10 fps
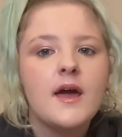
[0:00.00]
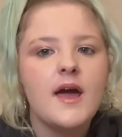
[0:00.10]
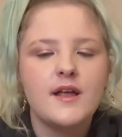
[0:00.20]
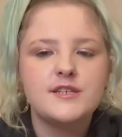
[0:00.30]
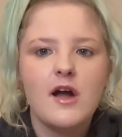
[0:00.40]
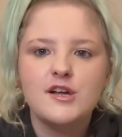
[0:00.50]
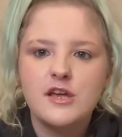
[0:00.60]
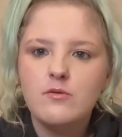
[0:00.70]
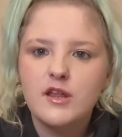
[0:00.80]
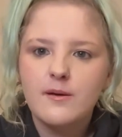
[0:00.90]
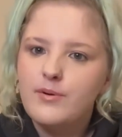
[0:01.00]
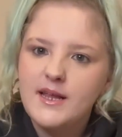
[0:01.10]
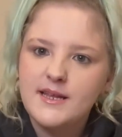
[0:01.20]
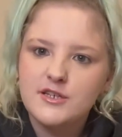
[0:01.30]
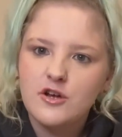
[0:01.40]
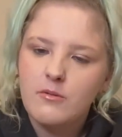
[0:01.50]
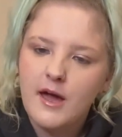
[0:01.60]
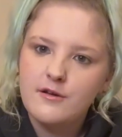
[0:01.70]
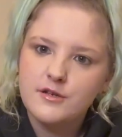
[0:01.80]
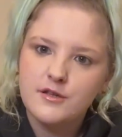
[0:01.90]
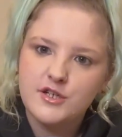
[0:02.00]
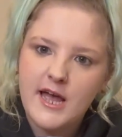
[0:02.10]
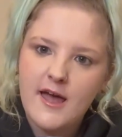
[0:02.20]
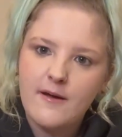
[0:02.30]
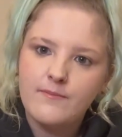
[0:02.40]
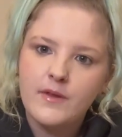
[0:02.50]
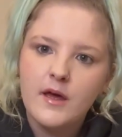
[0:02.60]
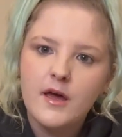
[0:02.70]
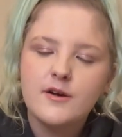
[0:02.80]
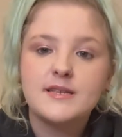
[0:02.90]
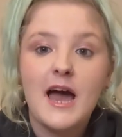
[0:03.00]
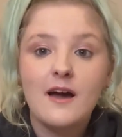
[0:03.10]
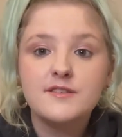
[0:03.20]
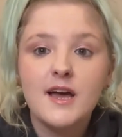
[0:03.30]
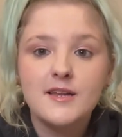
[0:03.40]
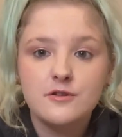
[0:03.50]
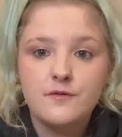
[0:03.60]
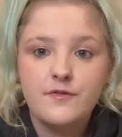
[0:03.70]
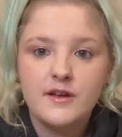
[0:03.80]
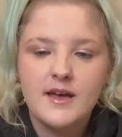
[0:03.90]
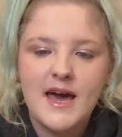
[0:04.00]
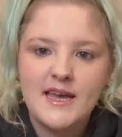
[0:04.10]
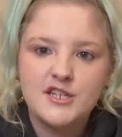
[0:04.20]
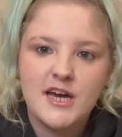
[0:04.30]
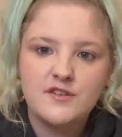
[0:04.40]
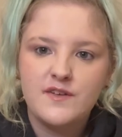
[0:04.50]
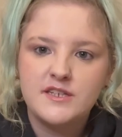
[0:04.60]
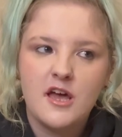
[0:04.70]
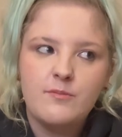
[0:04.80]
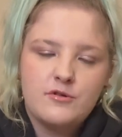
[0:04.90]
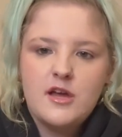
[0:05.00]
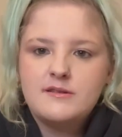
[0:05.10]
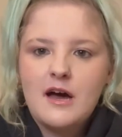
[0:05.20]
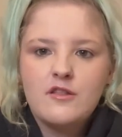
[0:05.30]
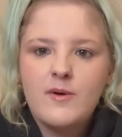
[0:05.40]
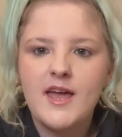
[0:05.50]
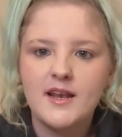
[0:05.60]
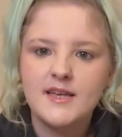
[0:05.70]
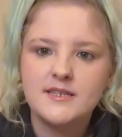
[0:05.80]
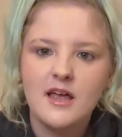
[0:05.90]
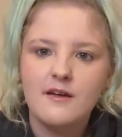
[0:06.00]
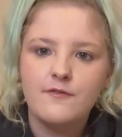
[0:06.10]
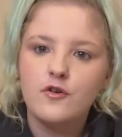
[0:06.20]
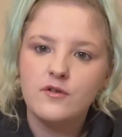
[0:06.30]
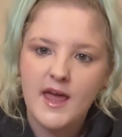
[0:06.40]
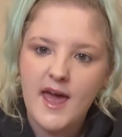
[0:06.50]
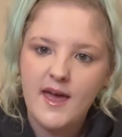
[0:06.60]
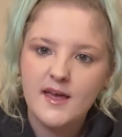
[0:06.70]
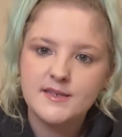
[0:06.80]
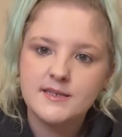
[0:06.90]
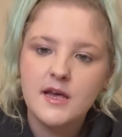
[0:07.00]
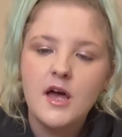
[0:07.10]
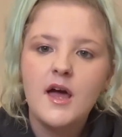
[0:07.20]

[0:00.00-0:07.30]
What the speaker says: And so I don't want to completely stop going to the gym, because I have signed up for NHS physio, but no doubt the waiting list's like 4 years,